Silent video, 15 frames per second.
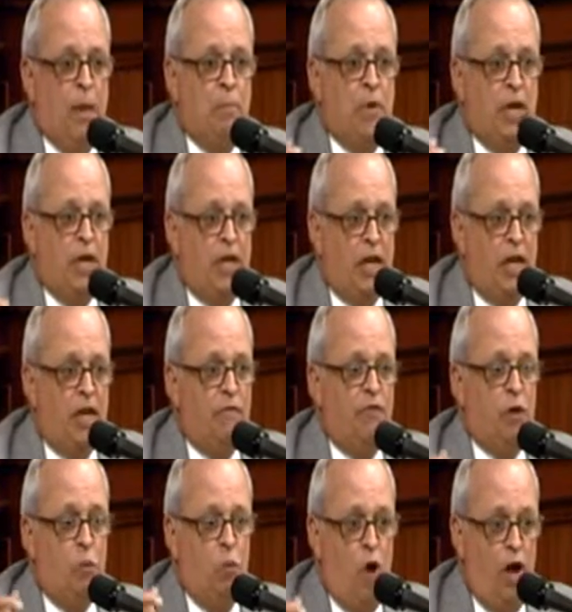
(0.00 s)
But again, if
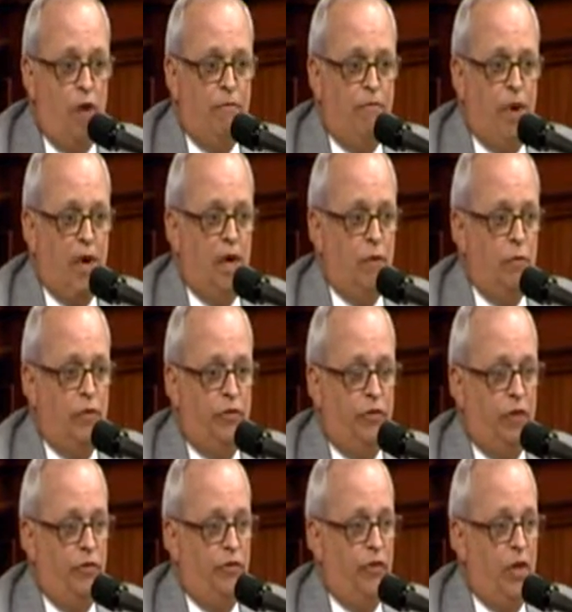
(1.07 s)
you want to find a
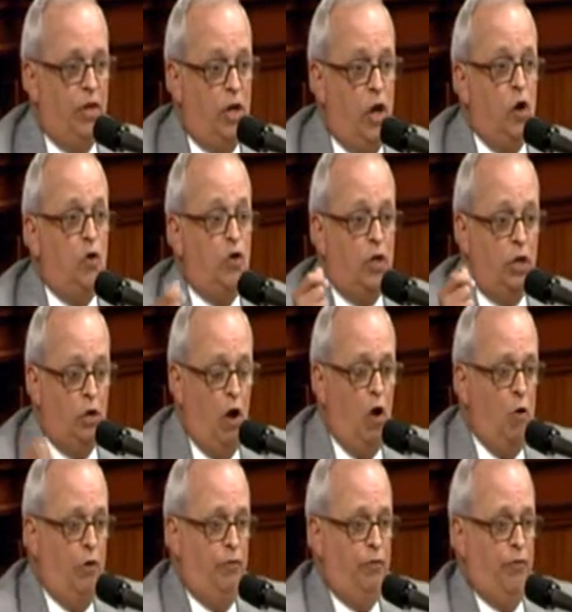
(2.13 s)
reason to say no, you can
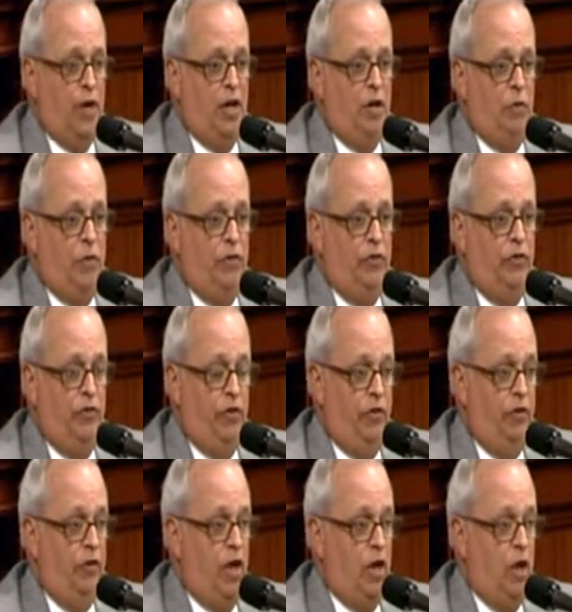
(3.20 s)
always find a reason to say